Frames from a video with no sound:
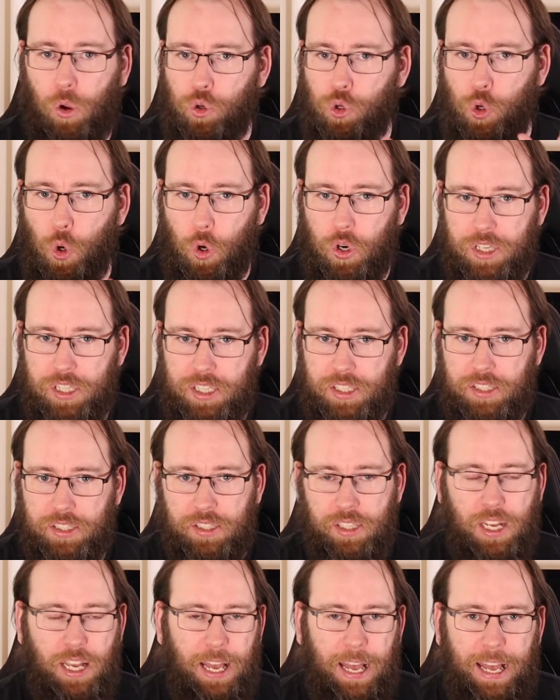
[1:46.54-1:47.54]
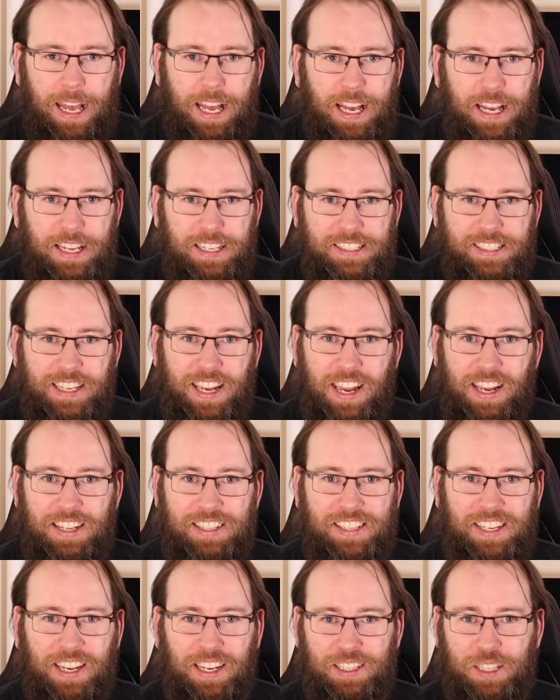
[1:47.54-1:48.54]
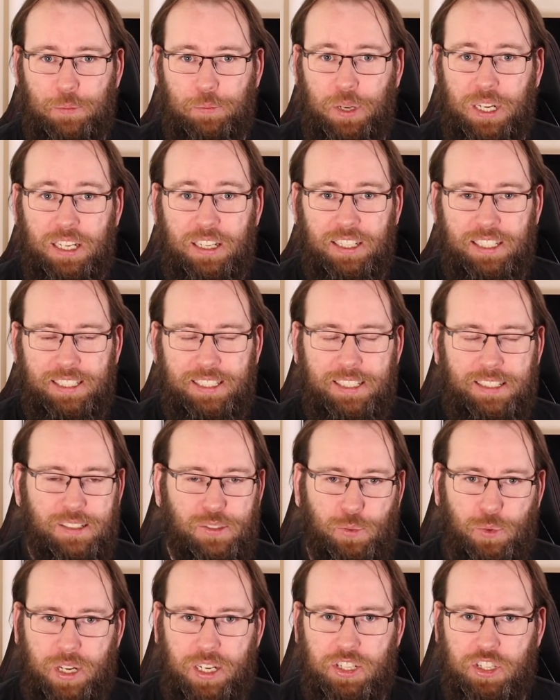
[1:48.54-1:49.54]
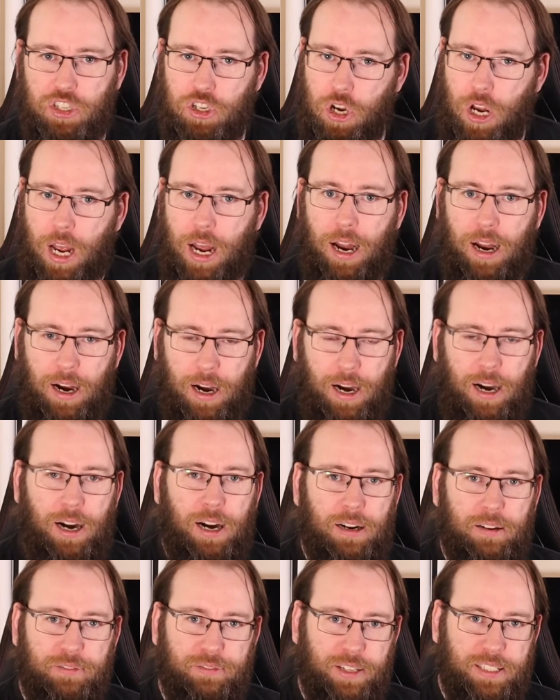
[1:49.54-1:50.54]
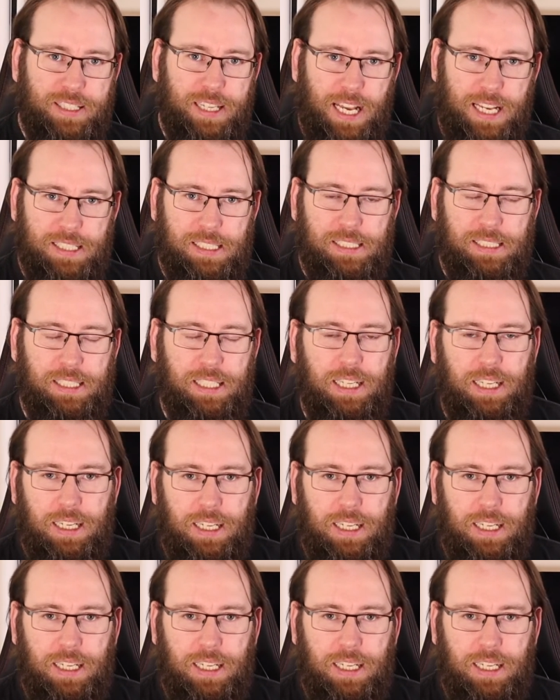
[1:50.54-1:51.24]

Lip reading: gorgeous. It's got the P90s, which are fantastic.